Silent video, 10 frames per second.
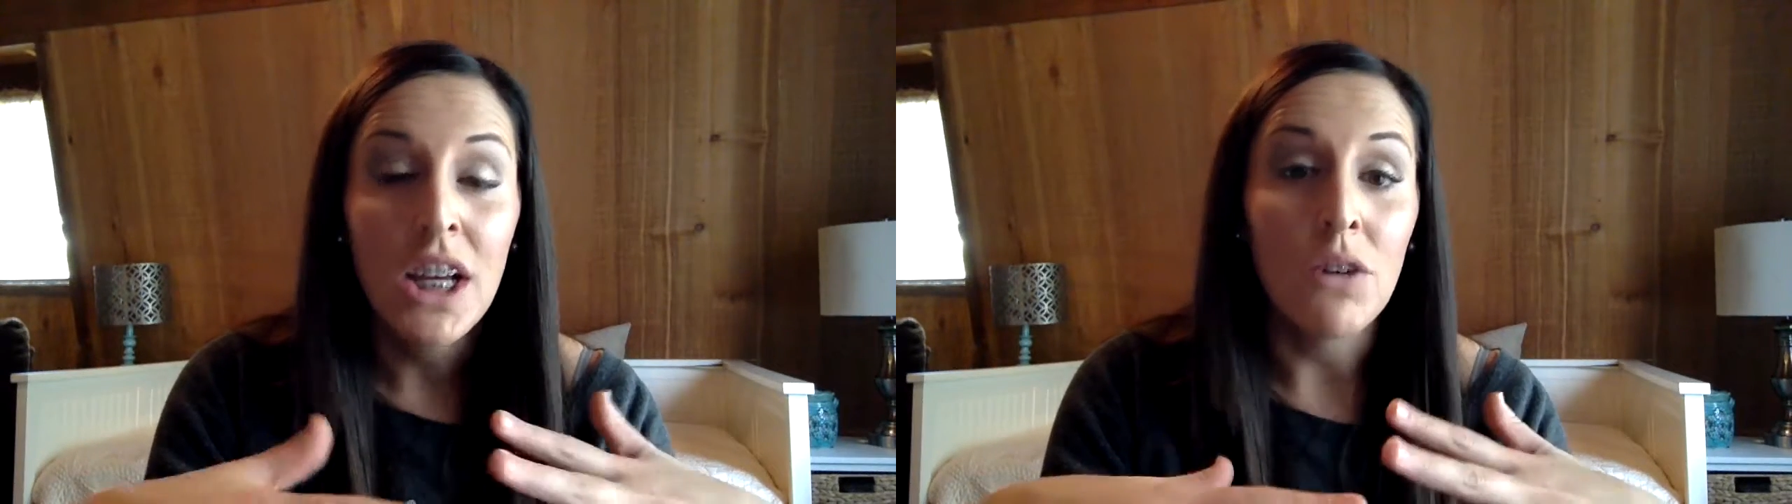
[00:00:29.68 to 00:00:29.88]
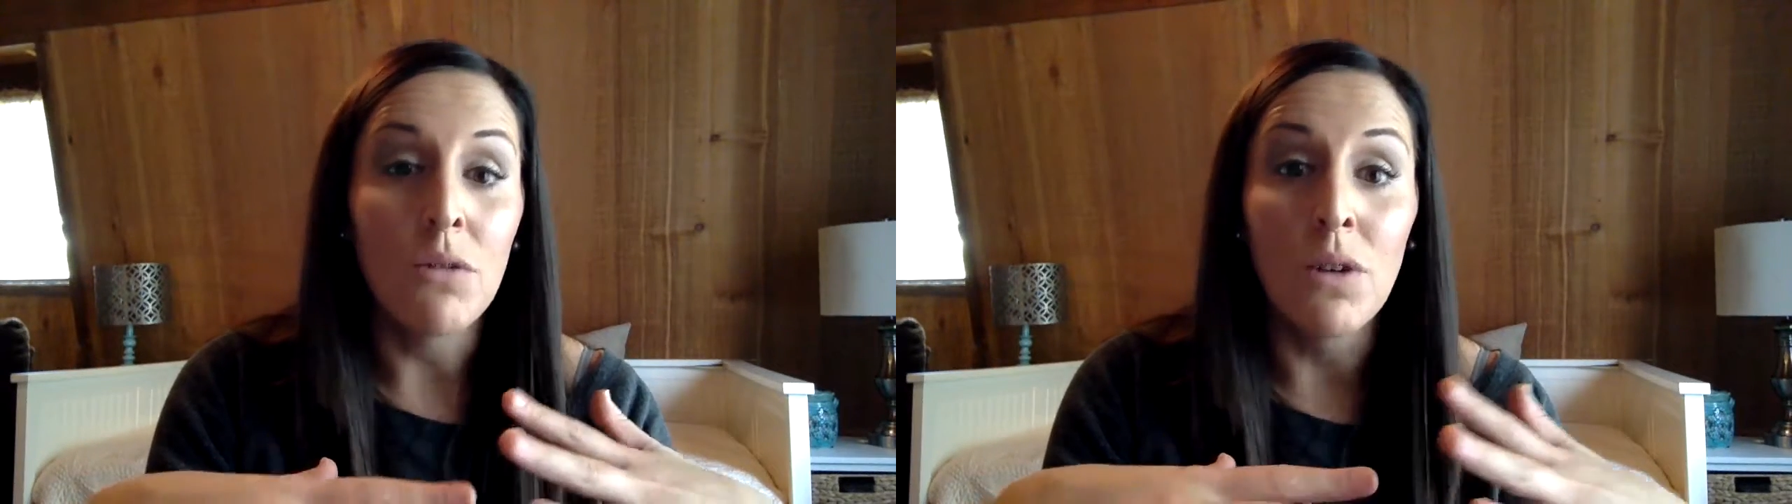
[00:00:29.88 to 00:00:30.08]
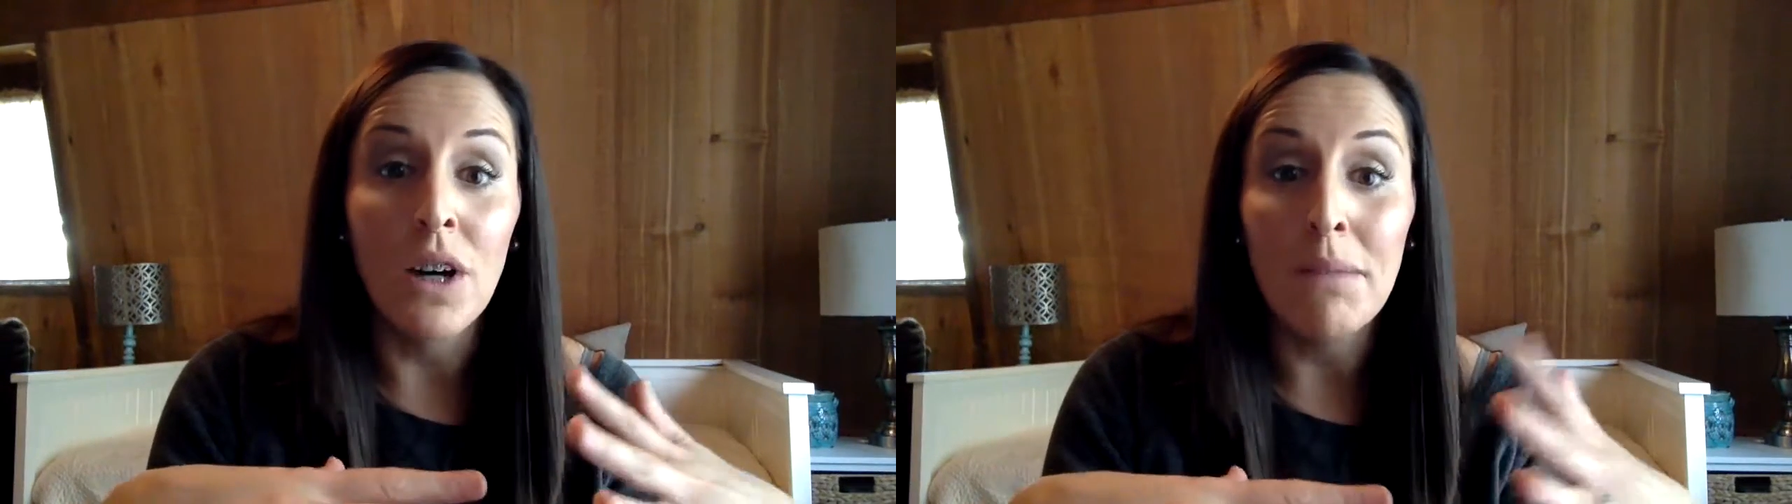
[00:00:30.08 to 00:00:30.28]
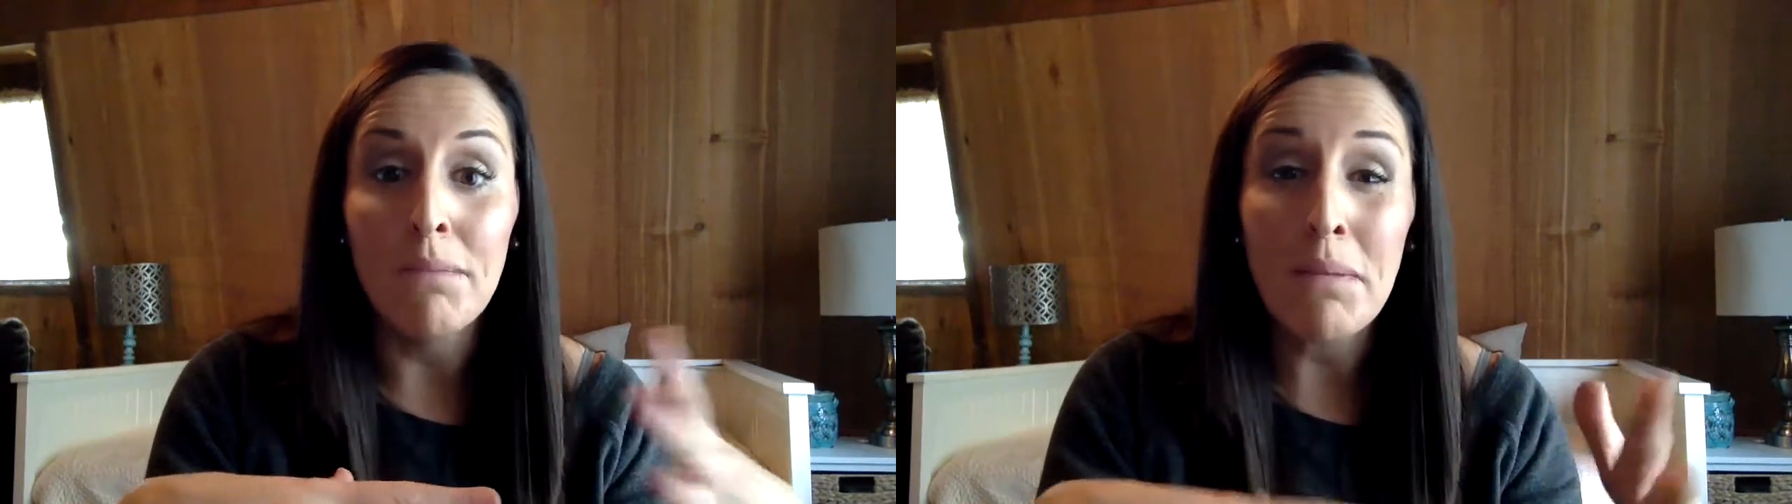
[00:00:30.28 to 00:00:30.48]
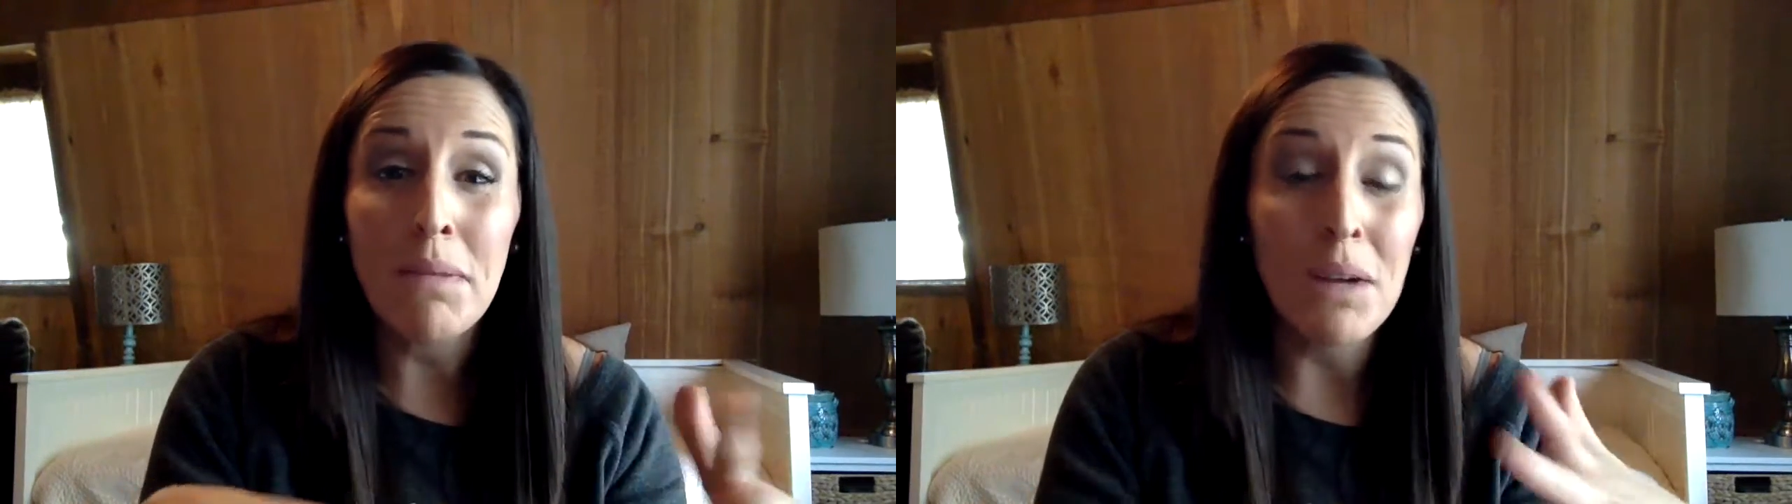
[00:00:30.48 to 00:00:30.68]
Or
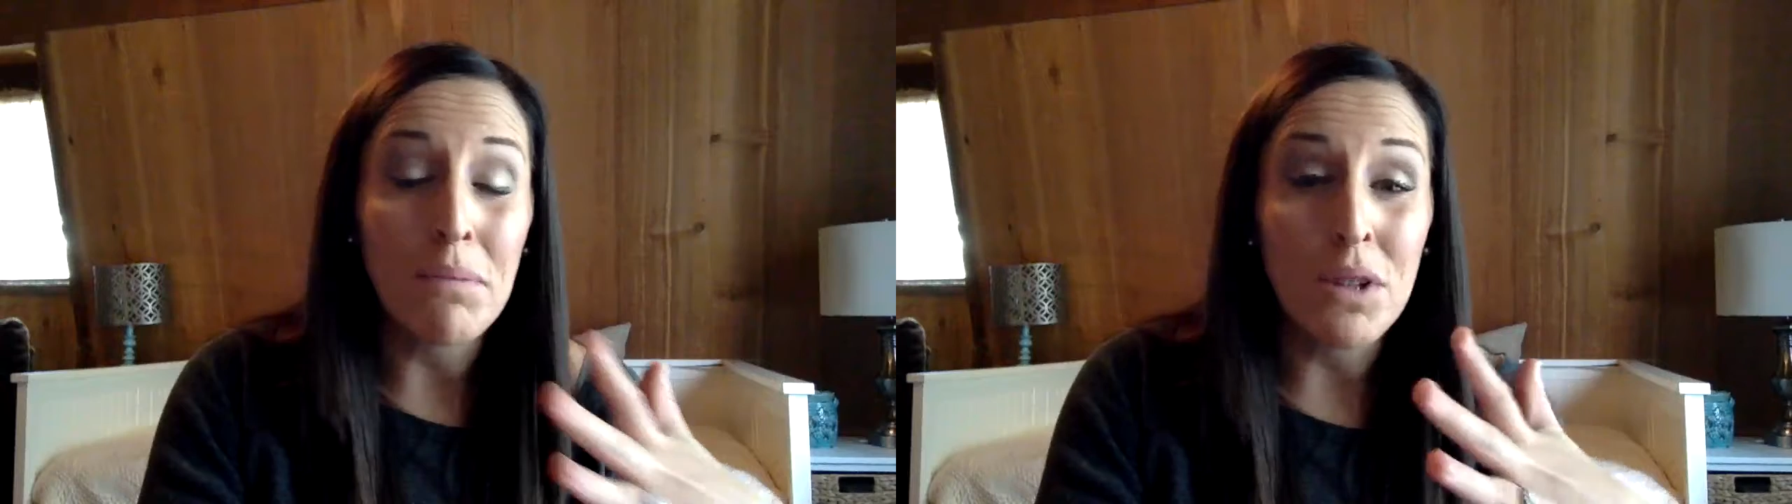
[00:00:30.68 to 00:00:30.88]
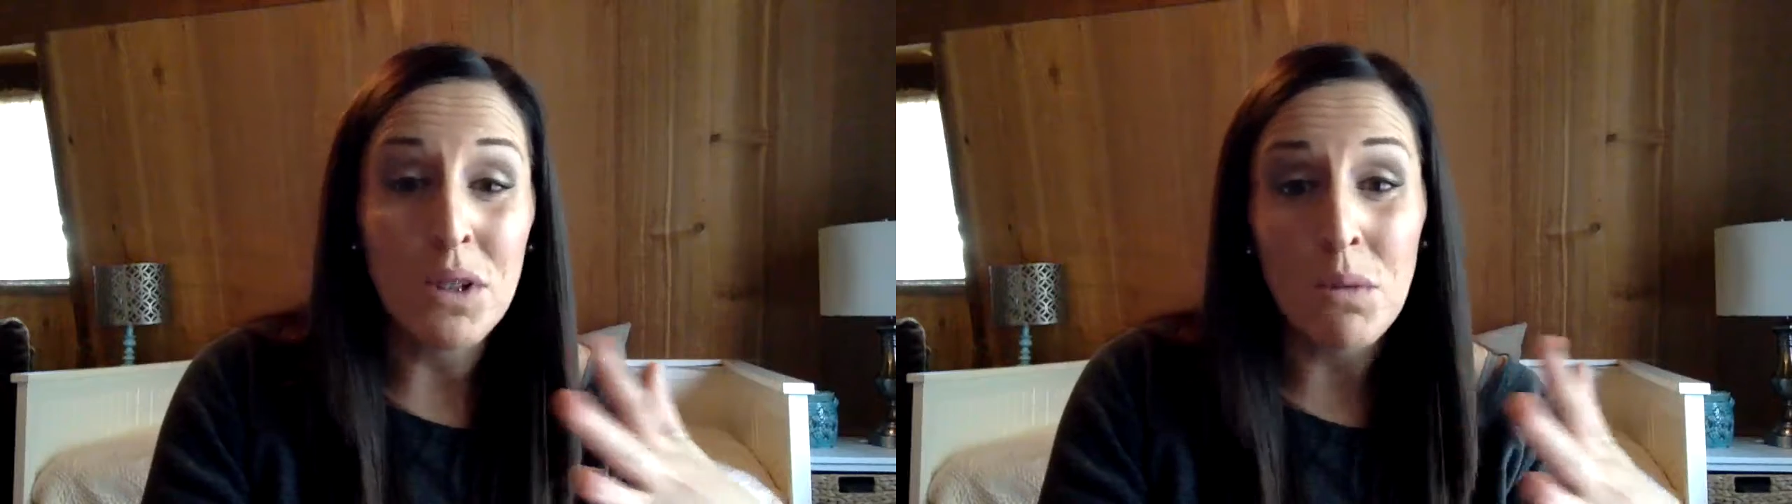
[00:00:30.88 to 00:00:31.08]
maybe I'll post